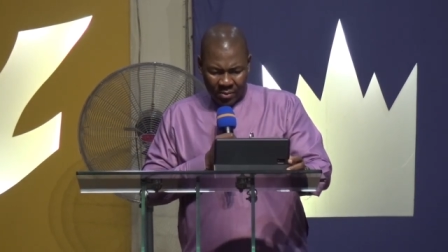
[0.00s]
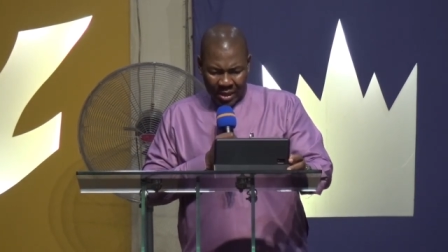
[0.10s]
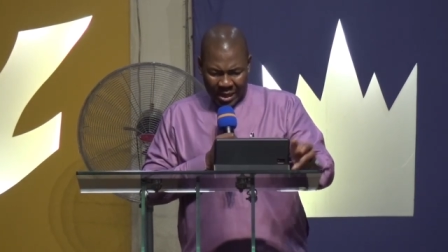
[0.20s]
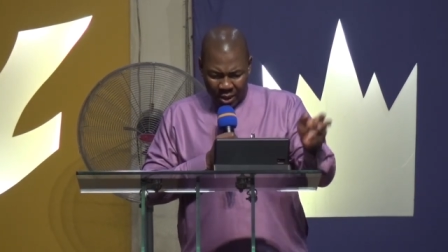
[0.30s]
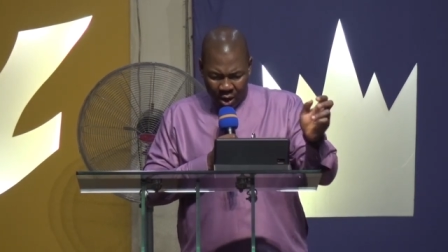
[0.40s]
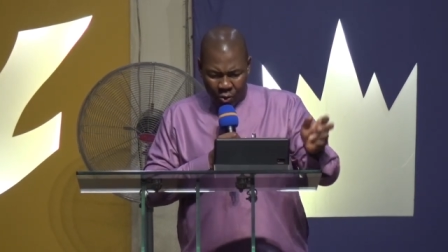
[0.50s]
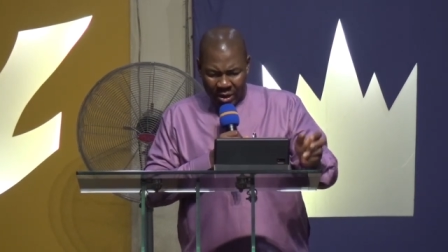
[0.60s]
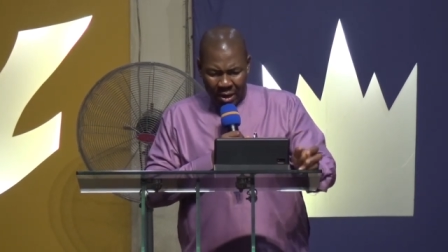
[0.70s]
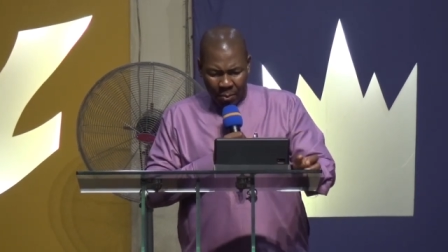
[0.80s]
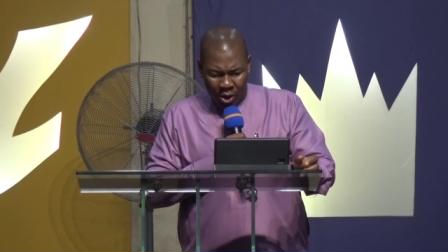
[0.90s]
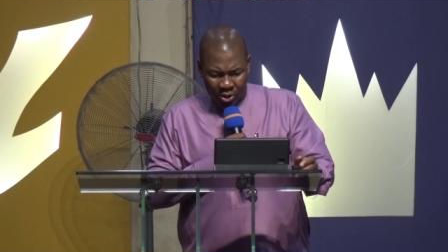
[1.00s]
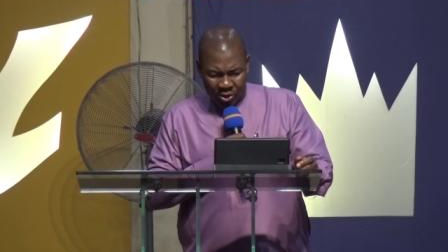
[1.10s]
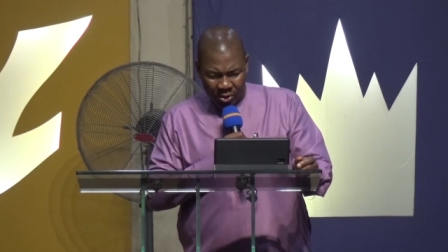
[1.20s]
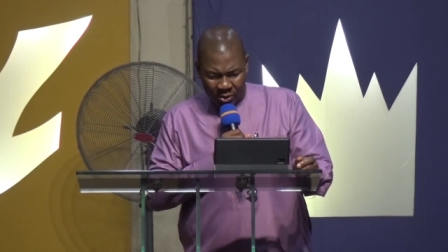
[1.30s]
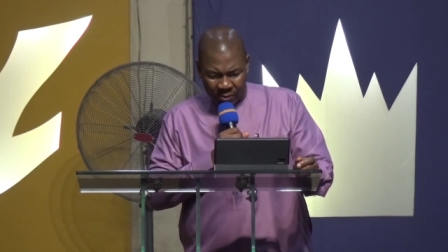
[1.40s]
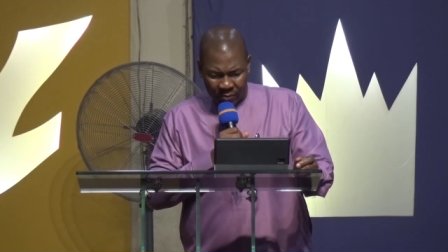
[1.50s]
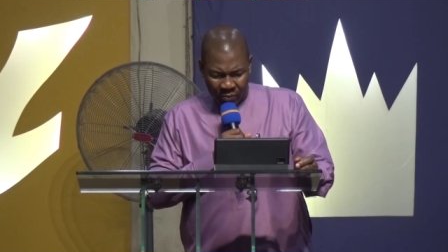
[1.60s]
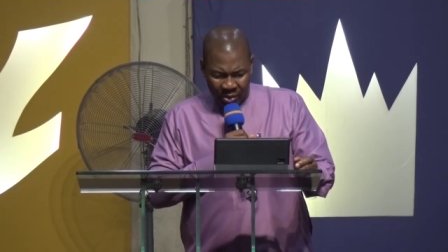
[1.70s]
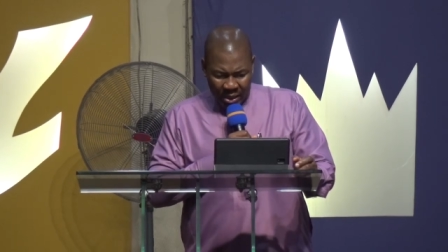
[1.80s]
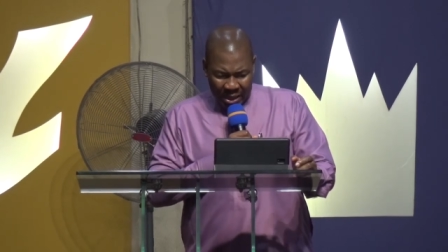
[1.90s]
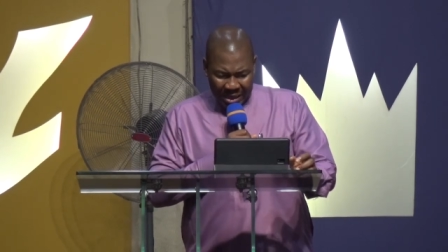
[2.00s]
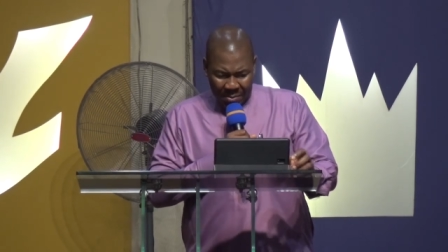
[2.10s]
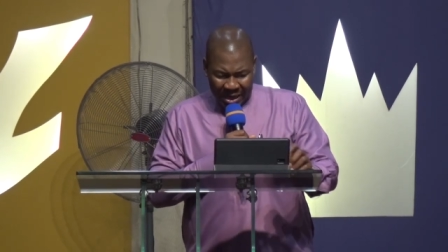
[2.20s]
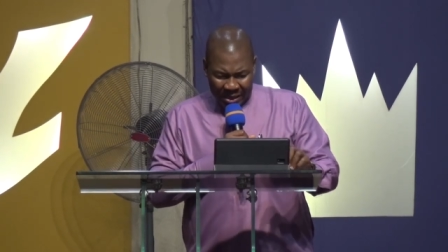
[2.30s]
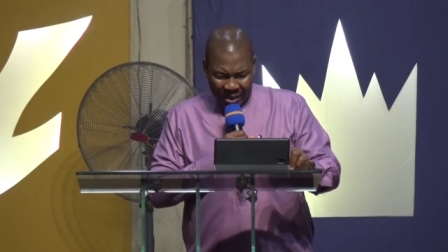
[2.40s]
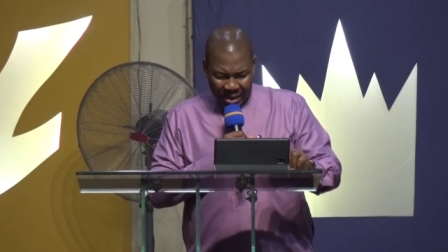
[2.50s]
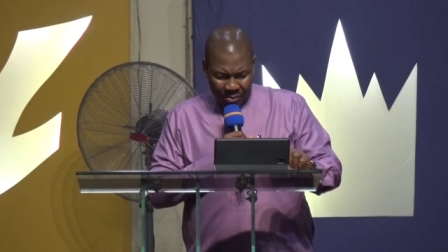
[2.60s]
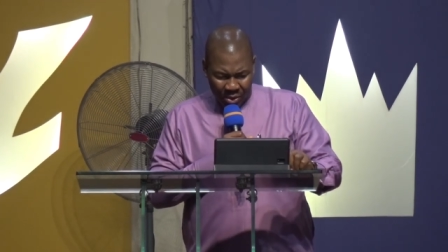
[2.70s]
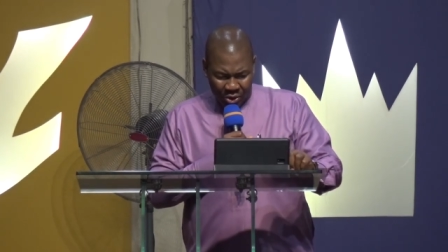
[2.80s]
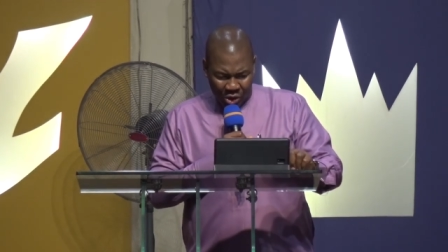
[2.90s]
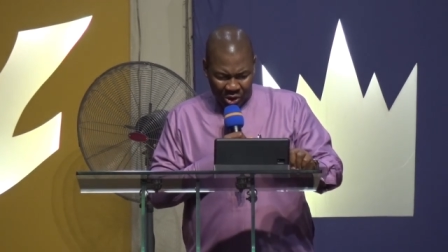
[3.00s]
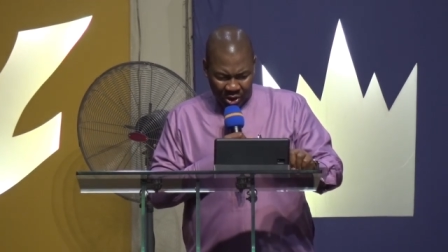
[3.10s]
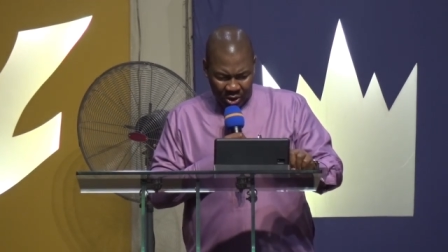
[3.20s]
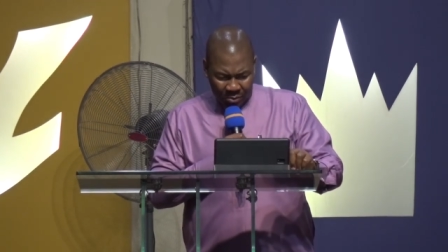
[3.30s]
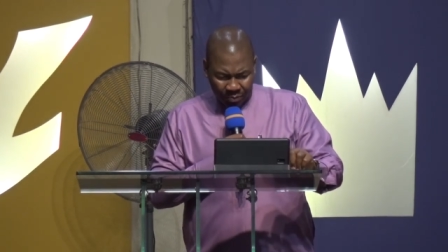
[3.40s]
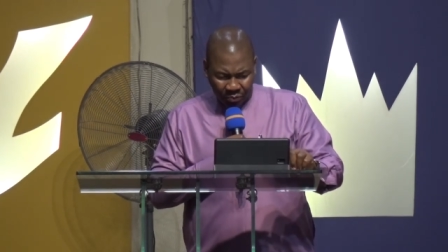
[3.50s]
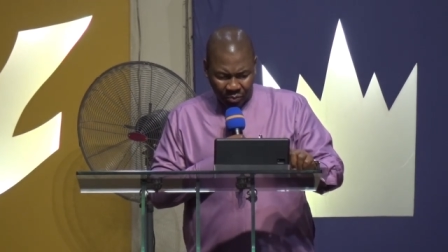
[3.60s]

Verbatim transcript: And the Lord will help us in the mighty name of Jesus.